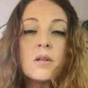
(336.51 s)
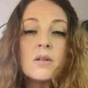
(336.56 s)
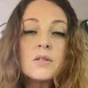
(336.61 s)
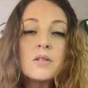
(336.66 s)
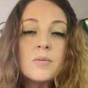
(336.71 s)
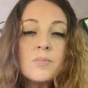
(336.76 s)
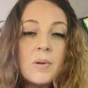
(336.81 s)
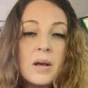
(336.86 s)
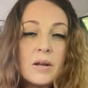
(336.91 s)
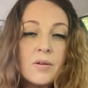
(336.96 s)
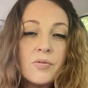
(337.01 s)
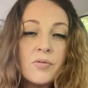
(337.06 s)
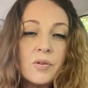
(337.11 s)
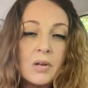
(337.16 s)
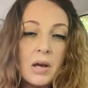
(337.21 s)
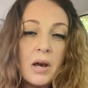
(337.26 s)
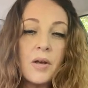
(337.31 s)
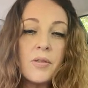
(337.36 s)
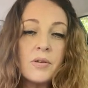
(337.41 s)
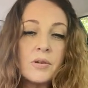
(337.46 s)
to
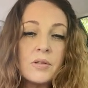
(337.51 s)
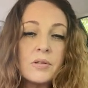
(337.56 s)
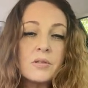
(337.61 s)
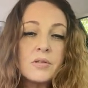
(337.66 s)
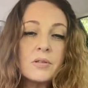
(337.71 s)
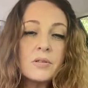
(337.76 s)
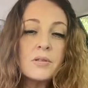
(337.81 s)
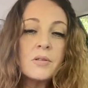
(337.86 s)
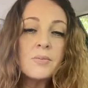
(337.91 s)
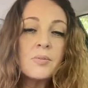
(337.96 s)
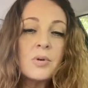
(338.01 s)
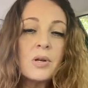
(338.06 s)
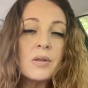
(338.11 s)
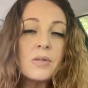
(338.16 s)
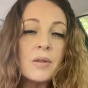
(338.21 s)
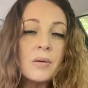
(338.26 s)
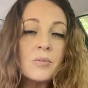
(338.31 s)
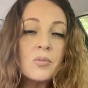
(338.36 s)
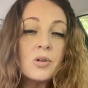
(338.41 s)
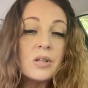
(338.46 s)
benefit others to bring them